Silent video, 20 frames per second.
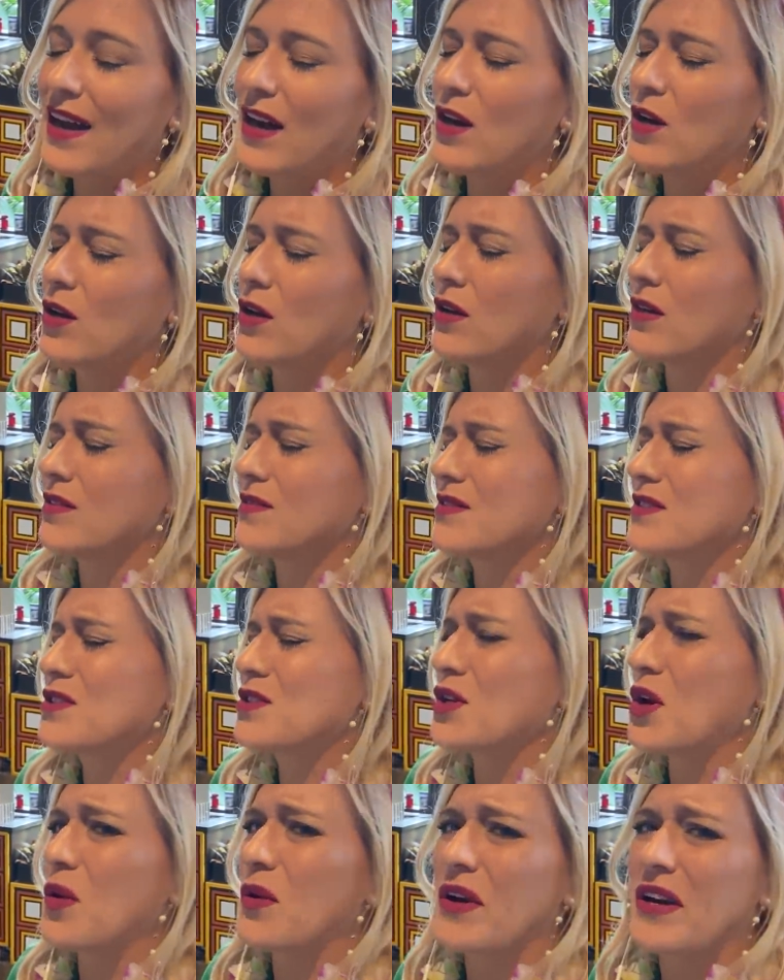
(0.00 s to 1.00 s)
Oh, it's
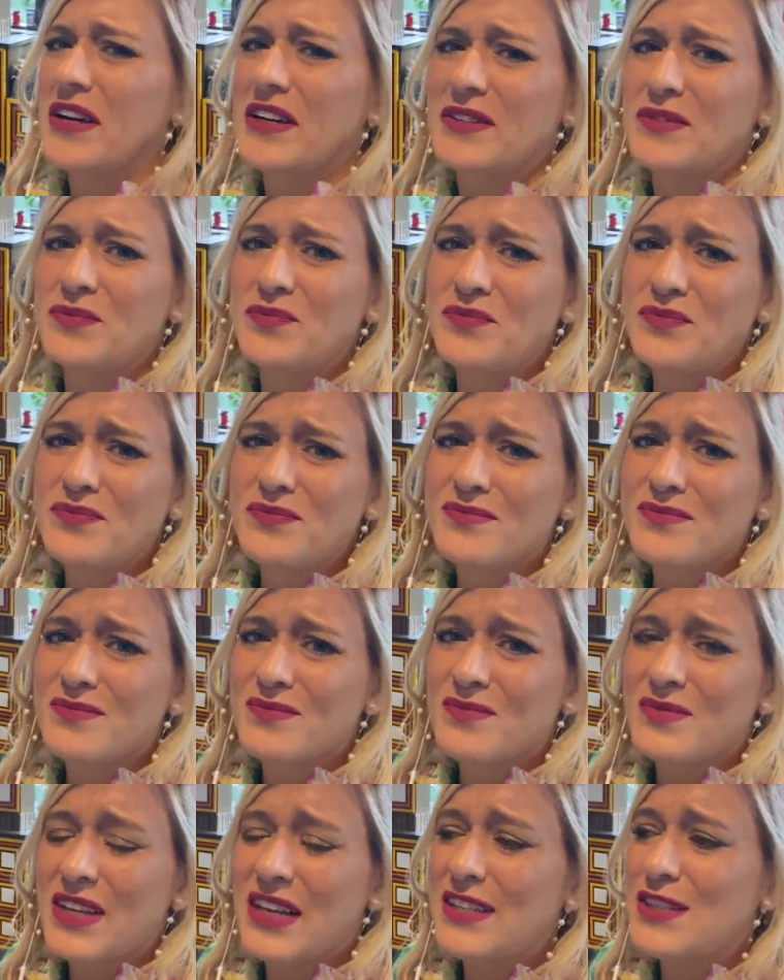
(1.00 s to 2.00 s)
so good.
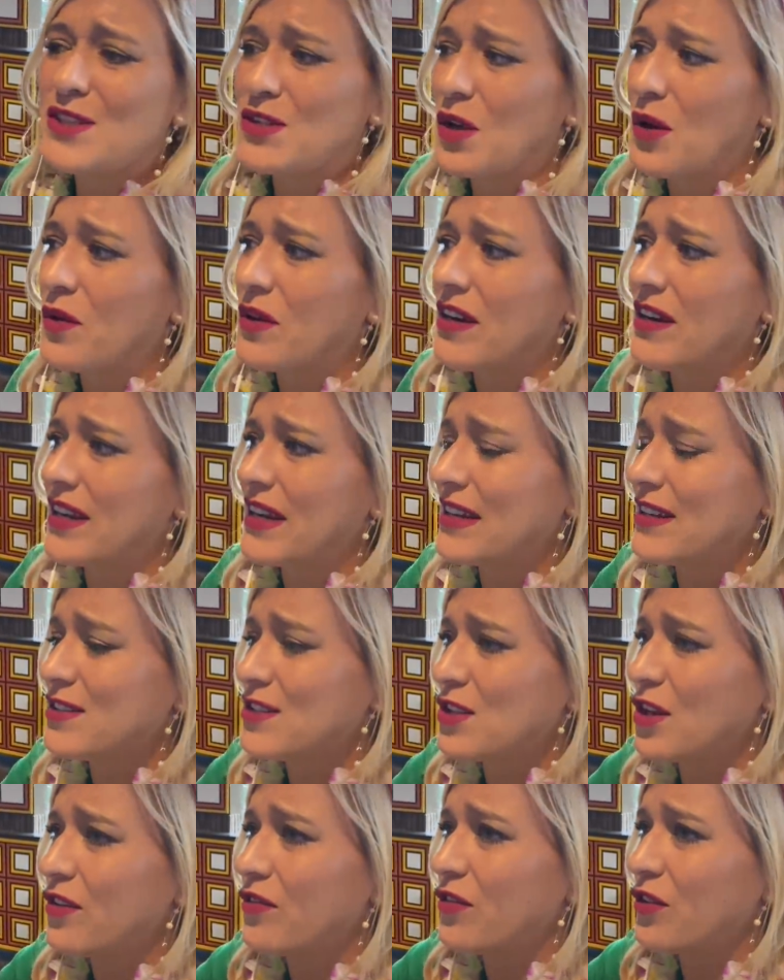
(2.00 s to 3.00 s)
It's so good. It is
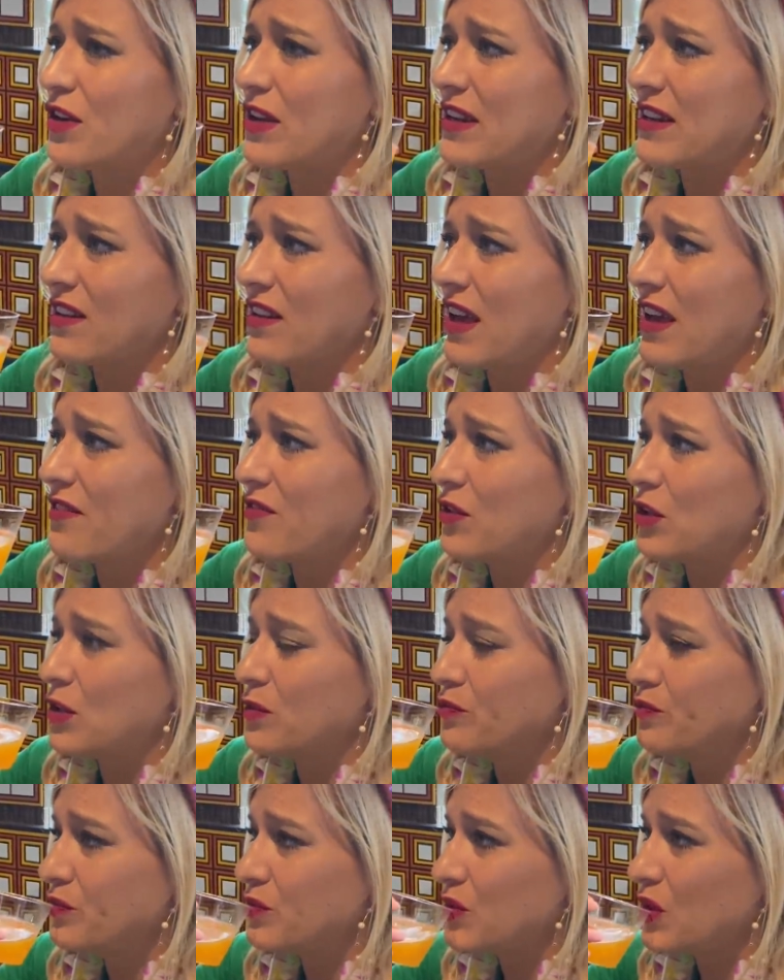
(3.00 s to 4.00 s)
so fruity and delightful.